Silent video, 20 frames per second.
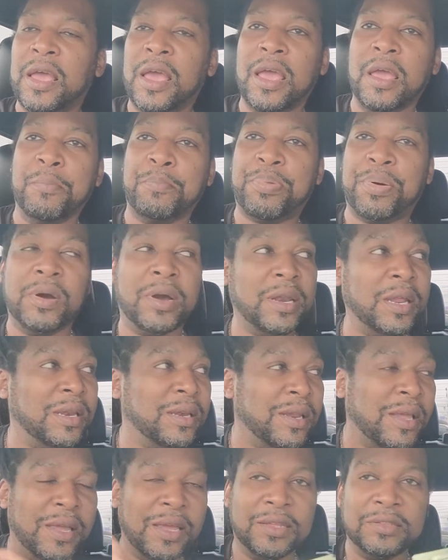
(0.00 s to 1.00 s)
and put it
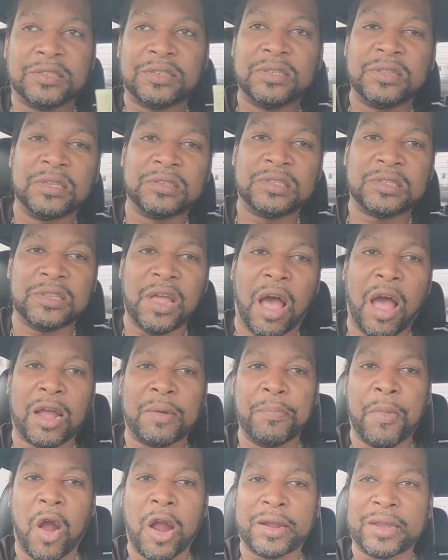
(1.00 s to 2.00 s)
into the stock
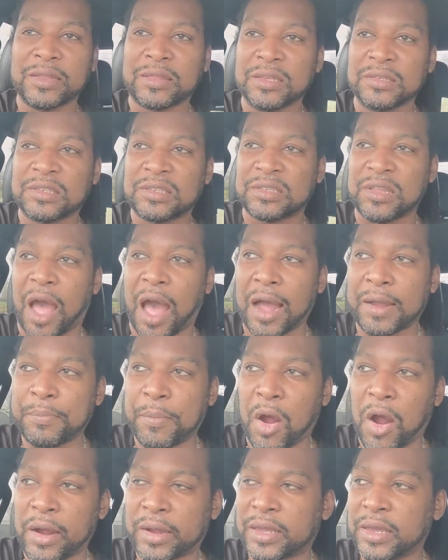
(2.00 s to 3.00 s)
market. The stock
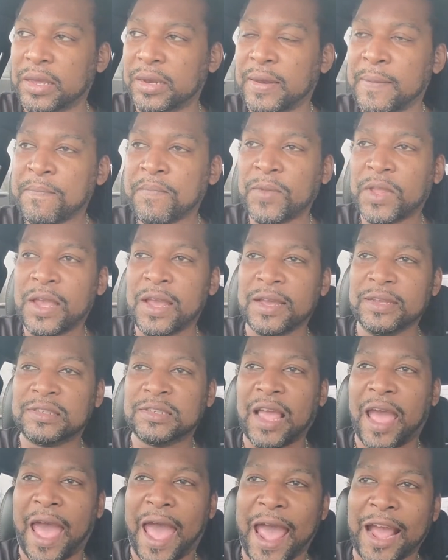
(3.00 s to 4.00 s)
market
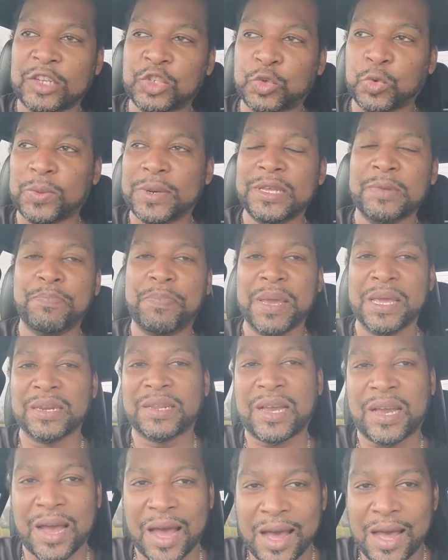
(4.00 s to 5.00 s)
has actually been
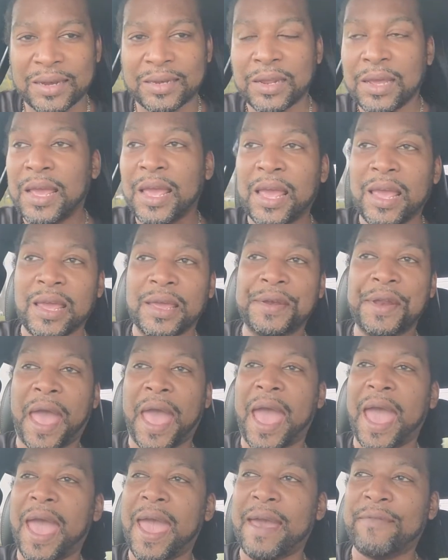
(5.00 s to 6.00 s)
cut in
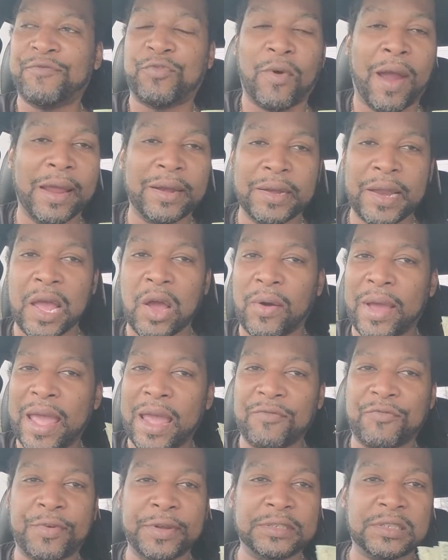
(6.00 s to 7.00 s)
half right now.
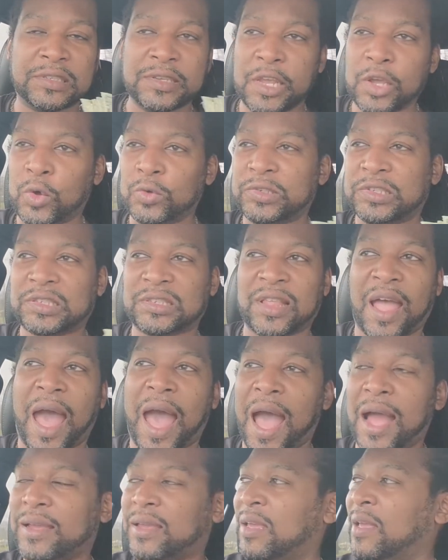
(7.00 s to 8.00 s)
Every single
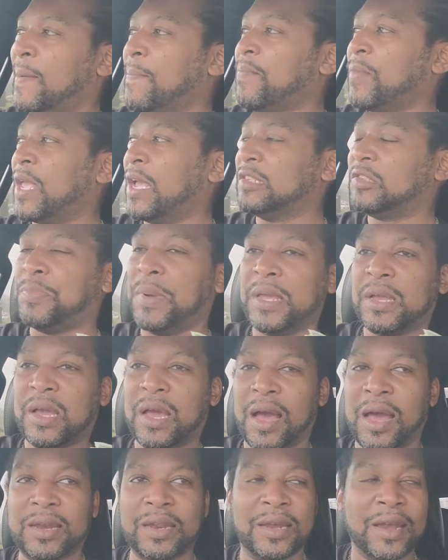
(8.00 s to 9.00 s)
stock has been
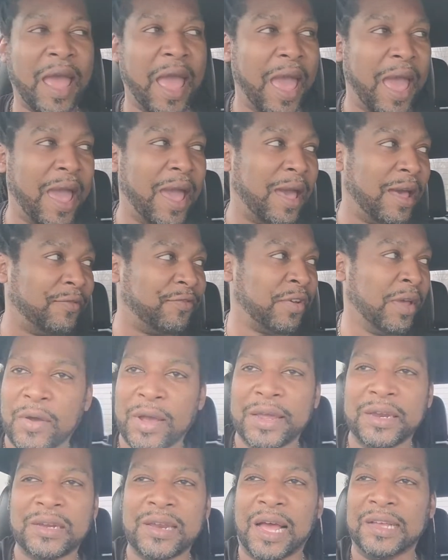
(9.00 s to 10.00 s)
cut in half.
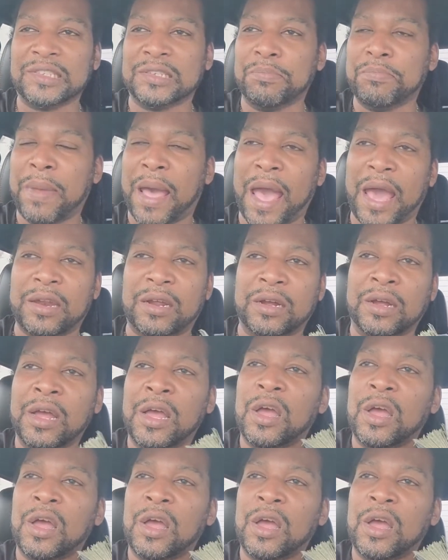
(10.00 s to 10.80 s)
It doesn't matter